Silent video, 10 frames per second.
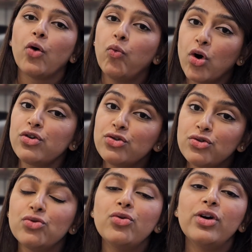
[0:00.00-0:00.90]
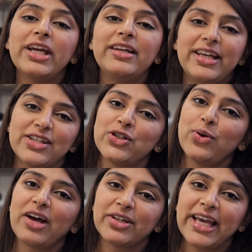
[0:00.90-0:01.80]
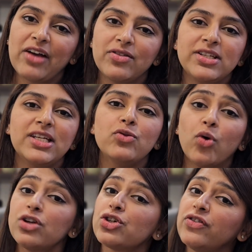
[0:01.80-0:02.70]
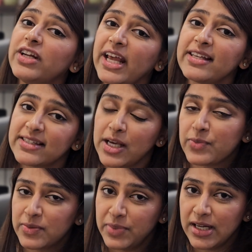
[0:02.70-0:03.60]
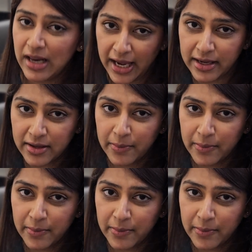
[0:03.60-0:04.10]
what to do in case you have a cavity, what should the next steps be like?